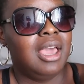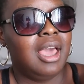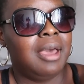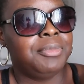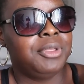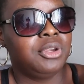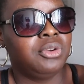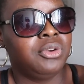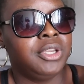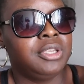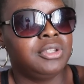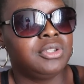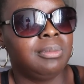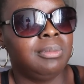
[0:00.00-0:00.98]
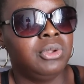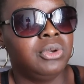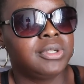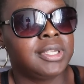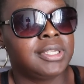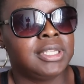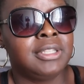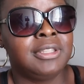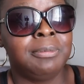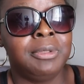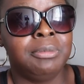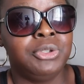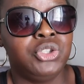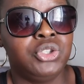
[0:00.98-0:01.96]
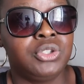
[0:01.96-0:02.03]
um, they're creating some looks i sent them
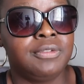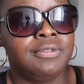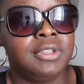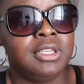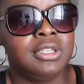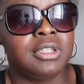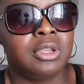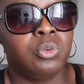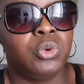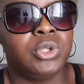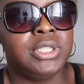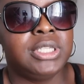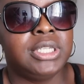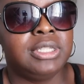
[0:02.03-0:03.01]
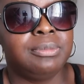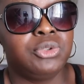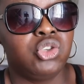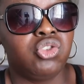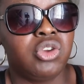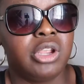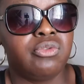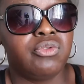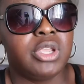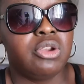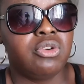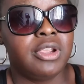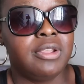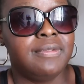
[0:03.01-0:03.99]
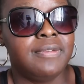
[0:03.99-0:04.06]
images of things i wanted them to try and
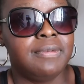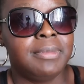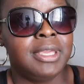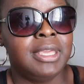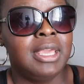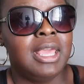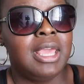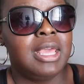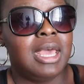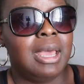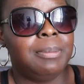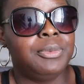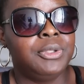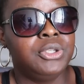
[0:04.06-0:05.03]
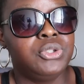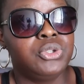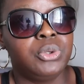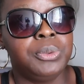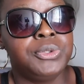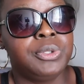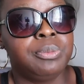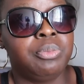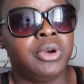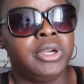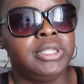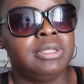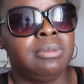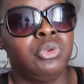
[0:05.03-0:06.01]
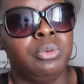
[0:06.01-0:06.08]
recreate for me i'm thinking to go and
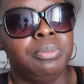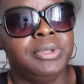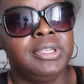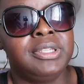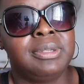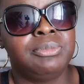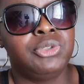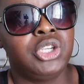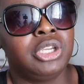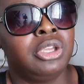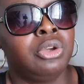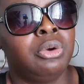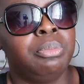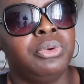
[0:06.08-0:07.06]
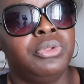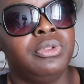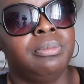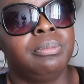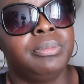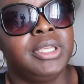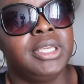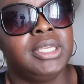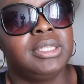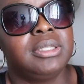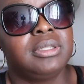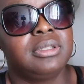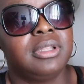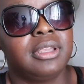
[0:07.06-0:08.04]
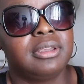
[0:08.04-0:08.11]
surprise them not because i'm checking up on them because
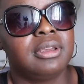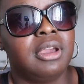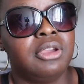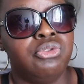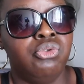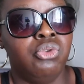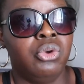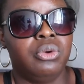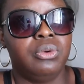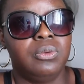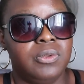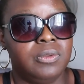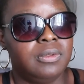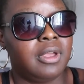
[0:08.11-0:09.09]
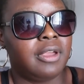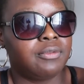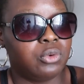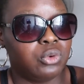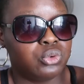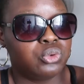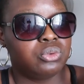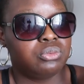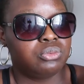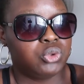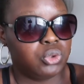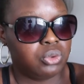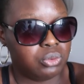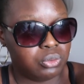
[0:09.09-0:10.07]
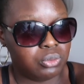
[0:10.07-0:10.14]
like i know i've got
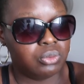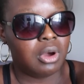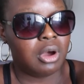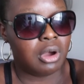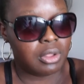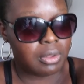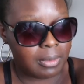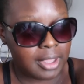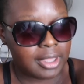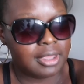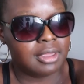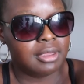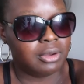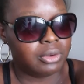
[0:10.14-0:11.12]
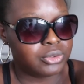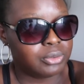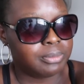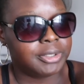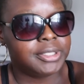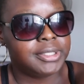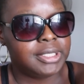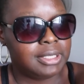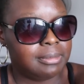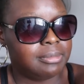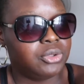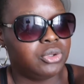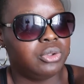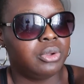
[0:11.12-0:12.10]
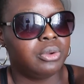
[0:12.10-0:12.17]
two hard-working girls on my
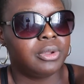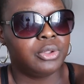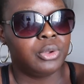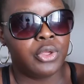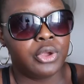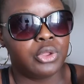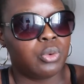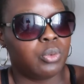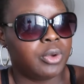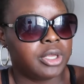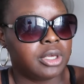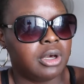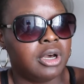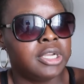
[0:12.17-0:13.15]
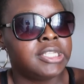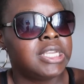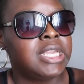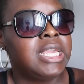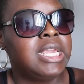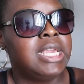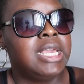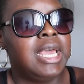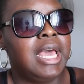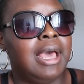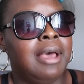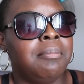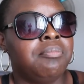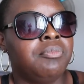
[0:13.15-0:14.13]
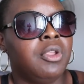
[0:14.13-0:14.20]
team you know i know they're gonna work hard
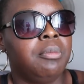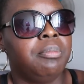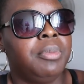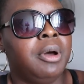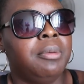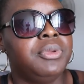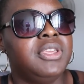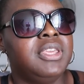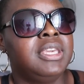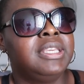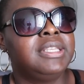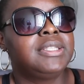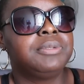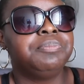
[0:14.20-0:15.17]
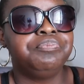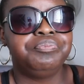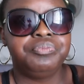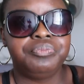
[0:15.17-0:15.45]
um, but because